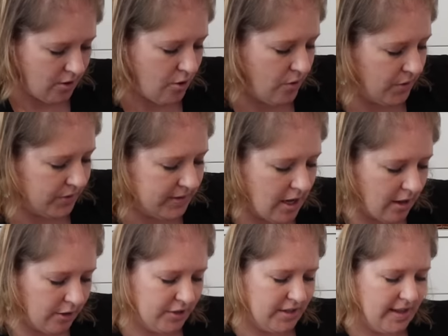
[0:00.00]
all those
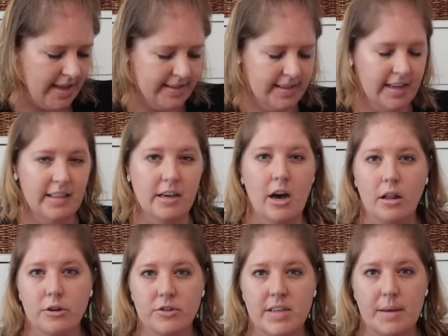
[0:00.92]
colors. And that's like the
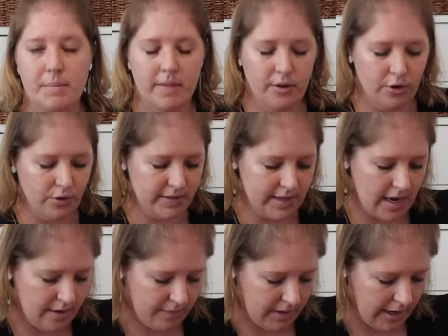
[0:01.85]
color scheme that the girls
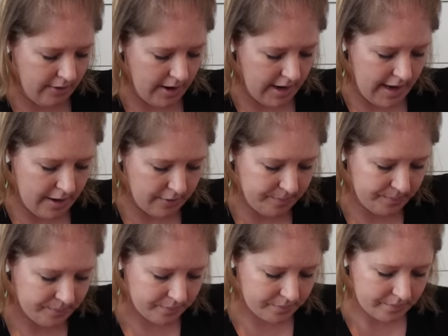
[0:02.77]
kind of like right now.
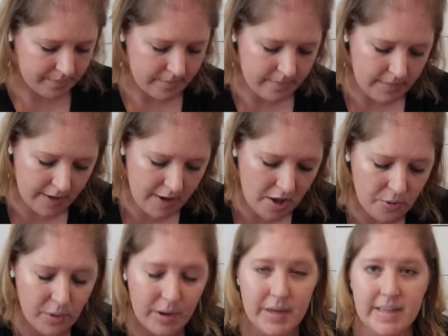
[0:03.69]
And the
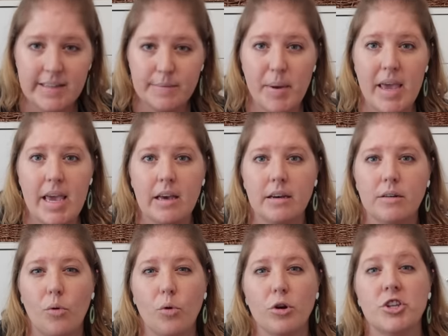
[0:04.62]
other one is pink,
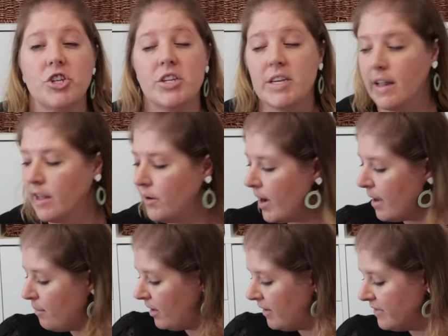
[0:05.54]
orange, and yellow,
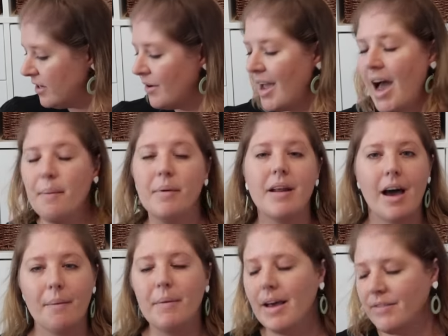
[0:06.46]
I believe. So yeah, I'm gonna,
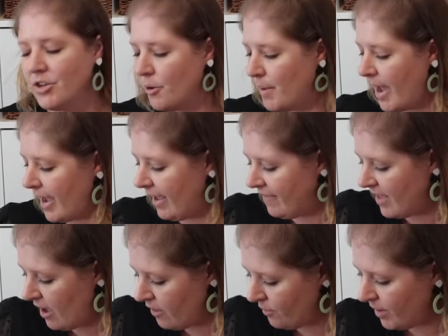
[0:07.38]
I'm gonna have to go back and get
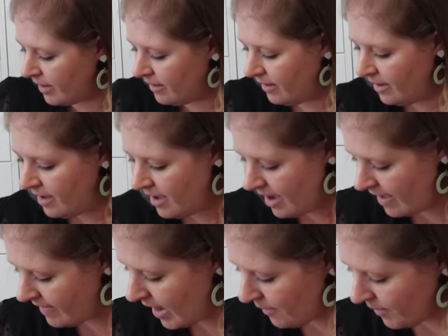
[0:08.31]
that other one.
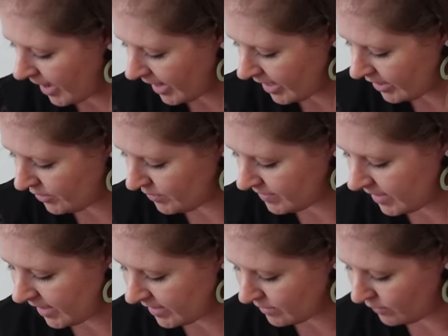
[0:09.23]
And that way I can use
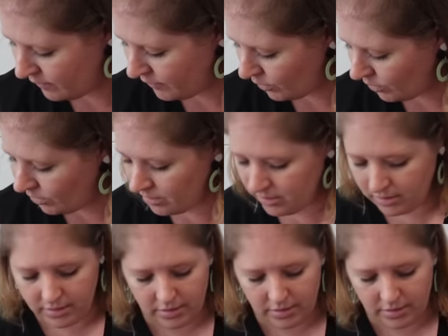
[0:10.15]
it as a full,